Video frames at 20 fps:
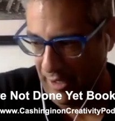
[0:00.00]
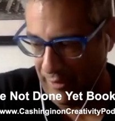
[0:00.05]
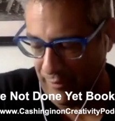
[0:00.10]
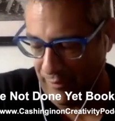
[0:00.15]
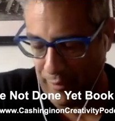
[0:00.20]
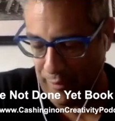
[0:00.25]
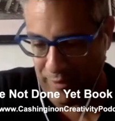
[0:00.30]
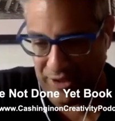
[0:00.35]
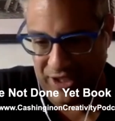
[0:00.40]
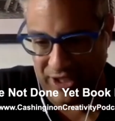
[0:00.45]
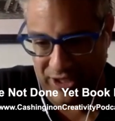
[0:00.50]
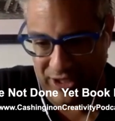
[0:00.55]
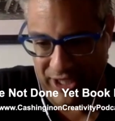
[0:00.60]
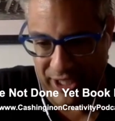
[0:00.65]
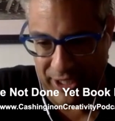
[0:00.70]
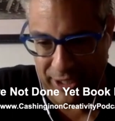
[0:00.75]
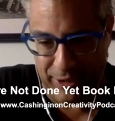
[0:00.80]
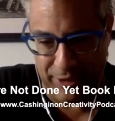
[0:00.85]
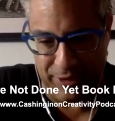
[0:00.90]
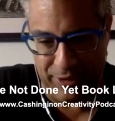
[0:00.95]
for over 60
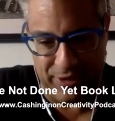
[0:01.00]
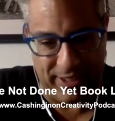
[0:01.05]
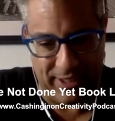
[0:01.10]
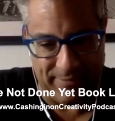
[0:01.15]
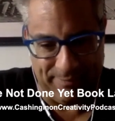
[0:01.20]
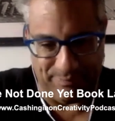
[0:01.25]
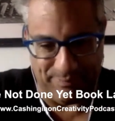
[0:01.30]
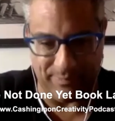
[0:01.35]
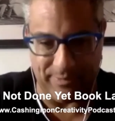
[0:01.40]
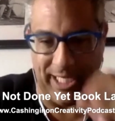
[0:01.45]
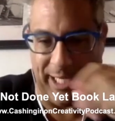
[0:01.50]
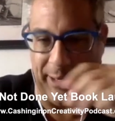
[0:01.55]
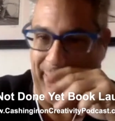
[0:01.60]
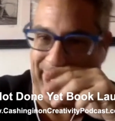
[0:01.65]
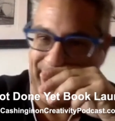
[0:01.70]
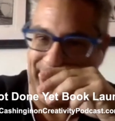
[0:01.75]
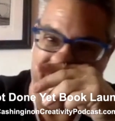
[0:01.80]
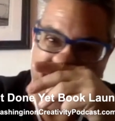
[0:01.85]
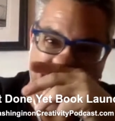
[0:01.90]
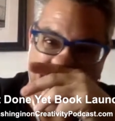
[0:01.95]
years. And
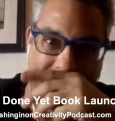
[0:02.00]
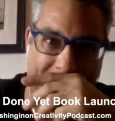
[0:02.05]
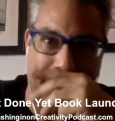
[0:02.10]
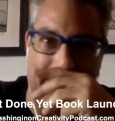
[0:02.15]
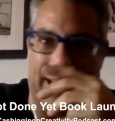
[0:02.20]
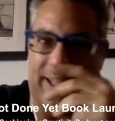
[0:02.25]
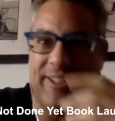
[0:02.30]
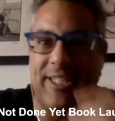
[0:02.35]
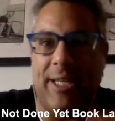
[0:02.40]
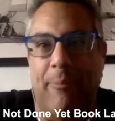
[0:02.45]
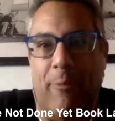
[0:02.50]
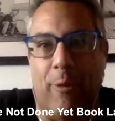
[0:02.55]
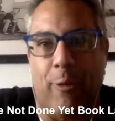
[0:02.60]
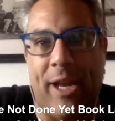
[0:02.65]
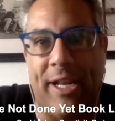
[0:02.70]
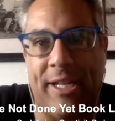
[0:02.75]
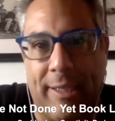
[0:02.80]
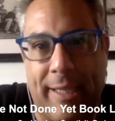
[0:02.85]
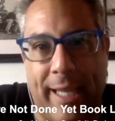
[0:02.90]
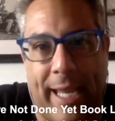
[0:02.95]
anyways, I sent
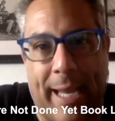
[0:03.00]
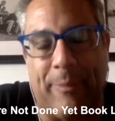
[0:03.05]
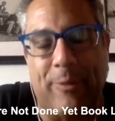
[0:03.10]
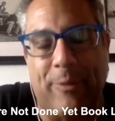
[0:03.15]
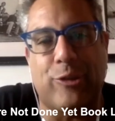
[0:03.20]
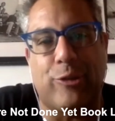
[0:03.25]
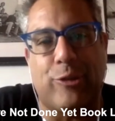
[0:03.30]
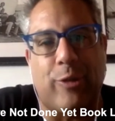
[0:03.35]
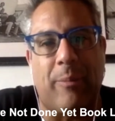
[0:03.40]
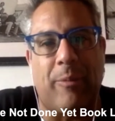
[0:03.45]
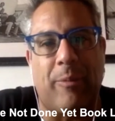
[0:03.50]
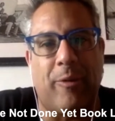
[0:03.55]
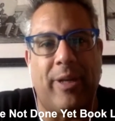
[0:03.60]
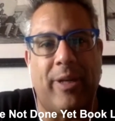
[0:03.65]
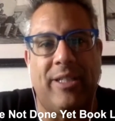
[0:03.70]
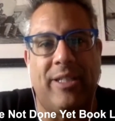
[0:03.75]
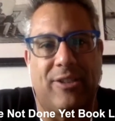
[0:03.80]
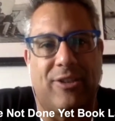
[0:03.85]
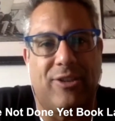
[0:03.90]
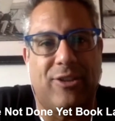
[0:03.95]
Miranda Lambert's drummer
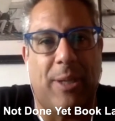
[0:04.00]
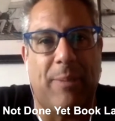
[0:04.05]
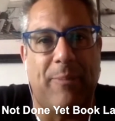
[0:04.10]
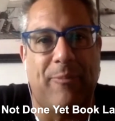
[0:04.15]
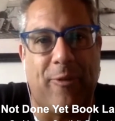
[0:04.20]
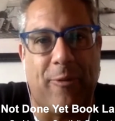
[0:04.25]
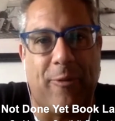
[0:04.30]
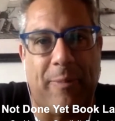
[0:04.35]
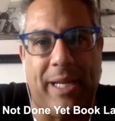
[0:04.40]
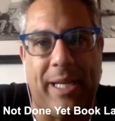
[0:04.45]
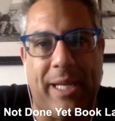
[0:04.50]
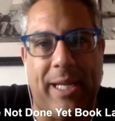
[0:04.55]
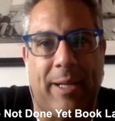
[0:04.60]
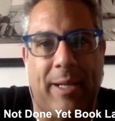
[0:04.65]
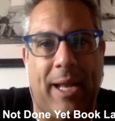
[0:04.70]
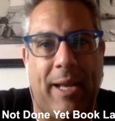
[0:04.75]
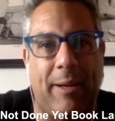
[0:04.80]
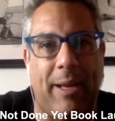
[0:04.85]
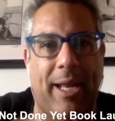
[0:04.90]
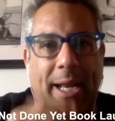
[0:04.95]
in to sub for me, and
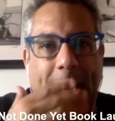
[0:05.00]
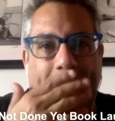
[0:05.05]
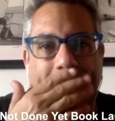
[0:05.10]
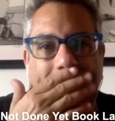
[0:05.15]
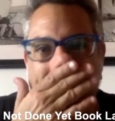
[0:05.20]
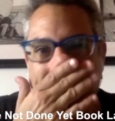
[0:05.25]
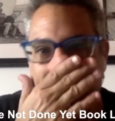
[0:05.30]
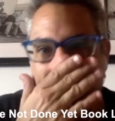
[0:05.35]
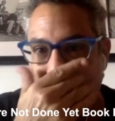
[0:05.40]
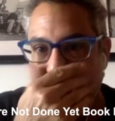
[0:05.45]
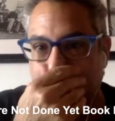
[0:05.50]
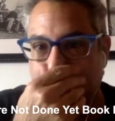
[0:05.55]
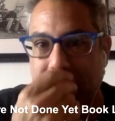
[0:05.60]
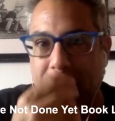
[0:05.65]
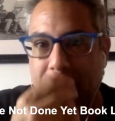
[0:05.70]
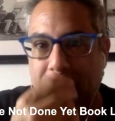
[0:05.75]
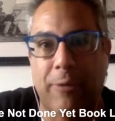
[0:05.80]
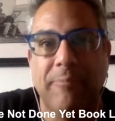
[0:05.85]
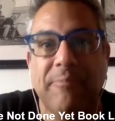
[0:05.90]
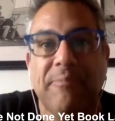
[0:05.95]
I had to go,
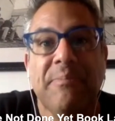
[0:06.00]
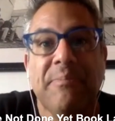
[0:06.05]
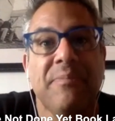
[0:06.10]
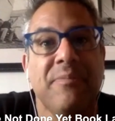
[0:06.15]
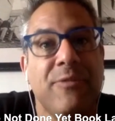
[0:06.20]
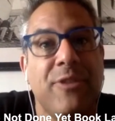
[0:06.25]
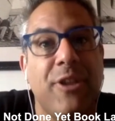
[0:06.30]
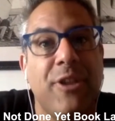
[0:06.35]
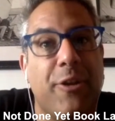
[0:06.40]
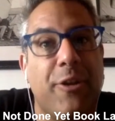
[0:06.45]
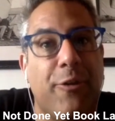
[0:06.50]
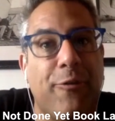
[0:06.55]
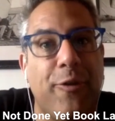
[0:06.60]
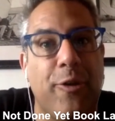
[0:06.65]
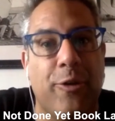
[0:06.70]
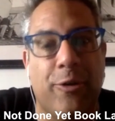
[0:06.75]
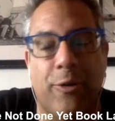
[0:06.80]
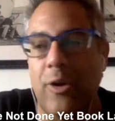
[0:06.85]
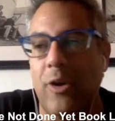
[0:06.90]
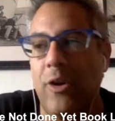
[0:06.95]
to their
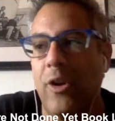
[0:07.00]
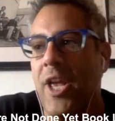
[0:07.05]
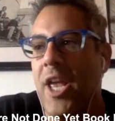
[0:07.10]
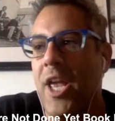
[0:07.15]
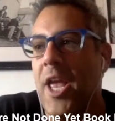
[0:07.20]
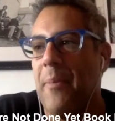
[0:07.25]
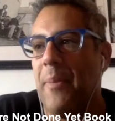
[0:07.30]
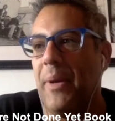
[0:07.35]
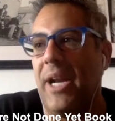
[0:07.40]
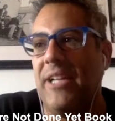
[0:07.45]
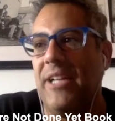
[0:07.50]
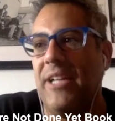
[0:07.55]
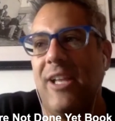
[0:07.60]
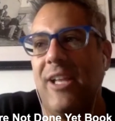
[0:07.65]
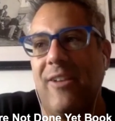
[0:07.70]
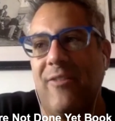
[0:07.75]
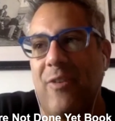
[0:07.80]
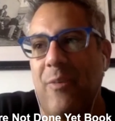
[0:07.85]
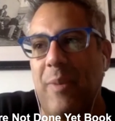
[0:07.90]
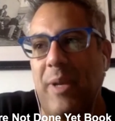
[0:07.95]
funeral. But I tell
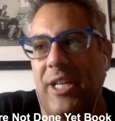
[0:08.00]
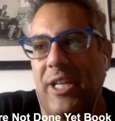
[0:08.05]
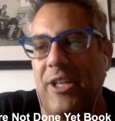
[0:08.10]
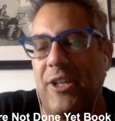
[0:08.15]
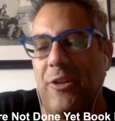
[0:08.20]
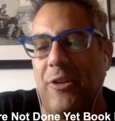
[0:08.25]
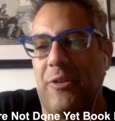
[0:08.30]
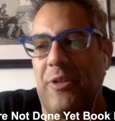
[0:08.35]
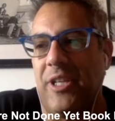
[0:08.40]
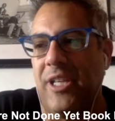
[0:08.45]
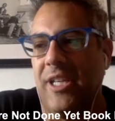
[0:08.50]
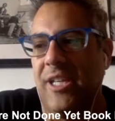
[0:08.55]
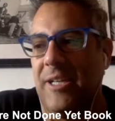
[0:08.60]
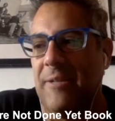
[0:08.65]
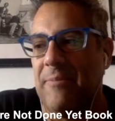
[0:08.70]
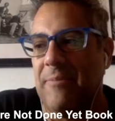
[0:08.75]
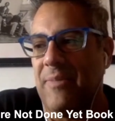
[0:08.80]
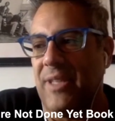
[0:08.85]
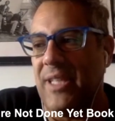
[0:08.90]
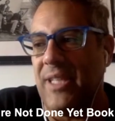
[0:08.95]
everybody,
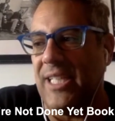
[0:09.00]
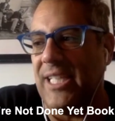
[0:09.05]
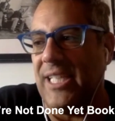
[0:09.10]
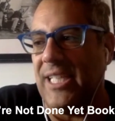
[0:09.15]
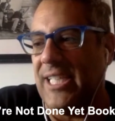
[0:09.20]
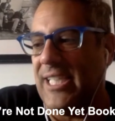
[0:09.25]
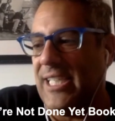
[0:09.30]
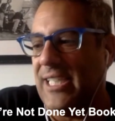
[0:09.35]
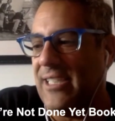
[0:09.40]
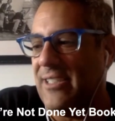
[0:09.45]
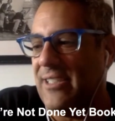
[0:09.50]
the